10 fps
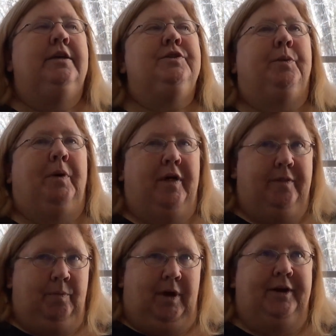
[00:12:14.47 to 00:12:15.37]
So we
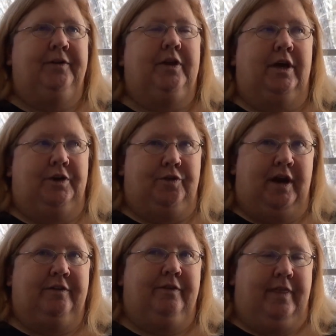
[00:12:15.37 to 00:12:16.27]
bought, bought into the
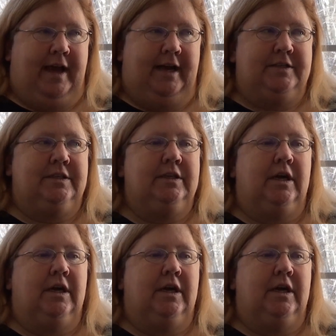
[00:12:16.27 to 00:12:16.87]
contract for that.